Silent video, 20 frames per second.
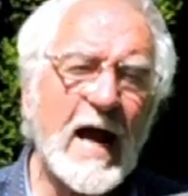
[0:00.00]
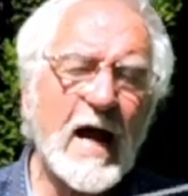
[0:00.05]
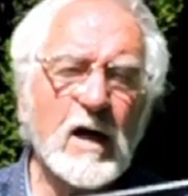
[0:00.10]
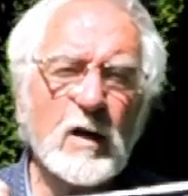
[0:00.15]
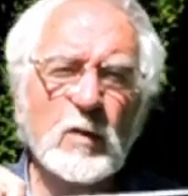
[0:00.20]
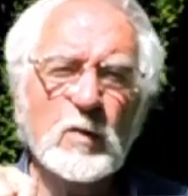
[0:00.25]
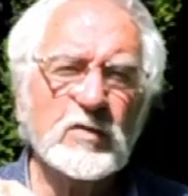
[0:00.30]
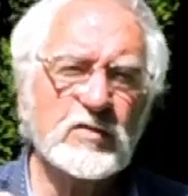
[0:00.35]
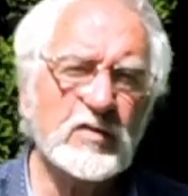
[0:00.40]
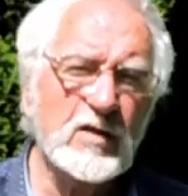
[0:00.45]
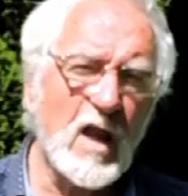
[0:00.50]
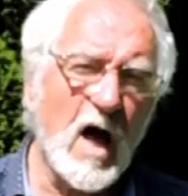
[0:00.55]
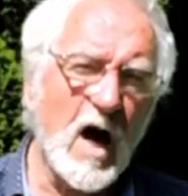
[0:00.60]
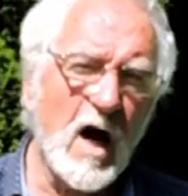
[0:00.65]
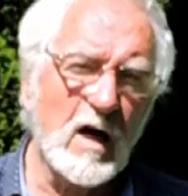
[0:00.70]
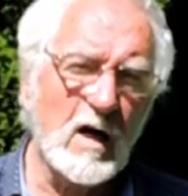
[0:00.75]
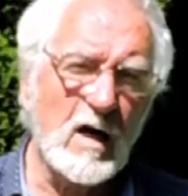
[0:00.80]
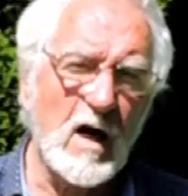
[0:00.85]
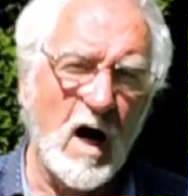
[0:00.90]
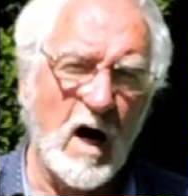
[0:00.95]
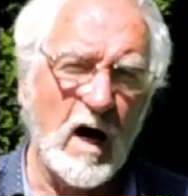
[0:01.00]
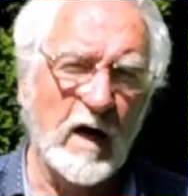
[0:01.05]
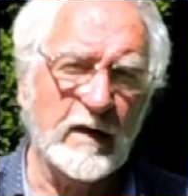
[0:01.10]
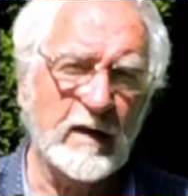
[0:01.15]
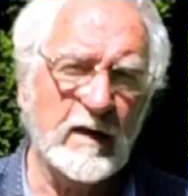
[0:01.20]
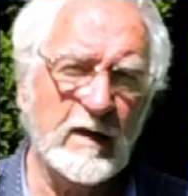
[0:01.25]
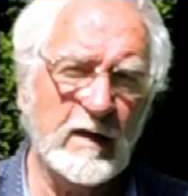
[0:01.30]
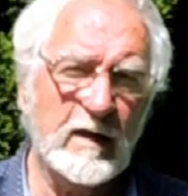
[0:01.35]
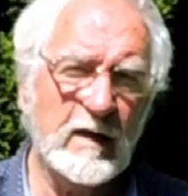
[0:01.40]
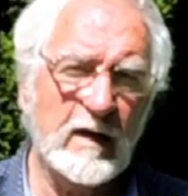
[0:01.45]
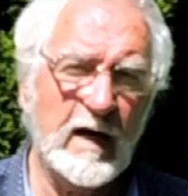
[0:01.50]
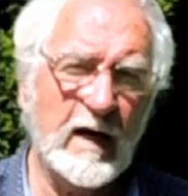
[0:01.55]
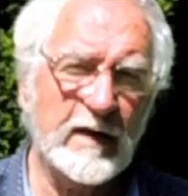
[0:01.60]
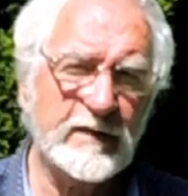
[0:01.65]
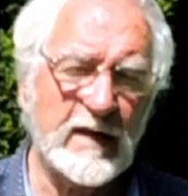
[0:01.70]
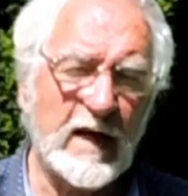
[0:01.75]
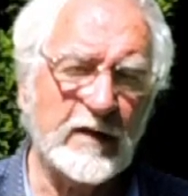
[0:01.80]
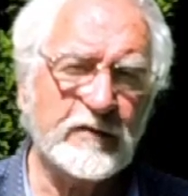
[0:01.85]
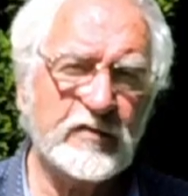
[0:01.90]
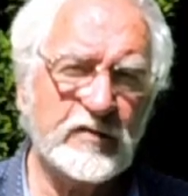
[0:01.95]
arrow is long gone
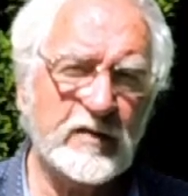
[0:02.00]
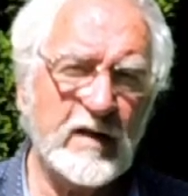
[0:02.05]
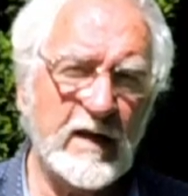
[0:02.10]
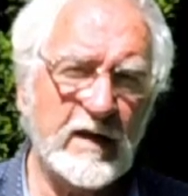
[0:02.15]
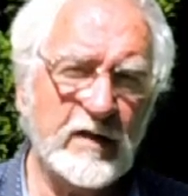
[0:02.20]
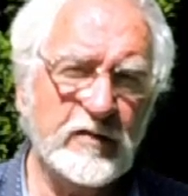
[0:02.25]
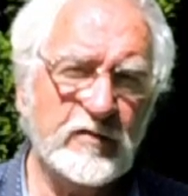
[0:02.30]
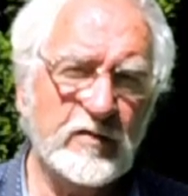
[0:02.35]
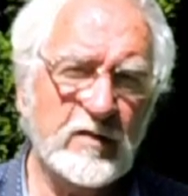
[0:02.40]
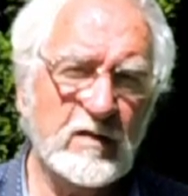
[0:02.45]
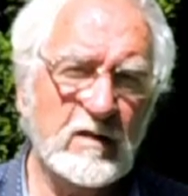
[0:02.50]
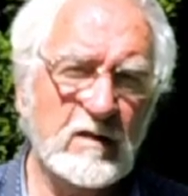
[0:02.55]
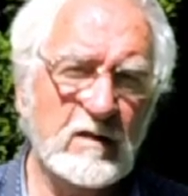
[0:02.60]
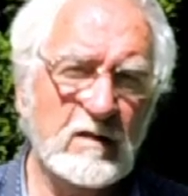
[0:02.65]
at that stage.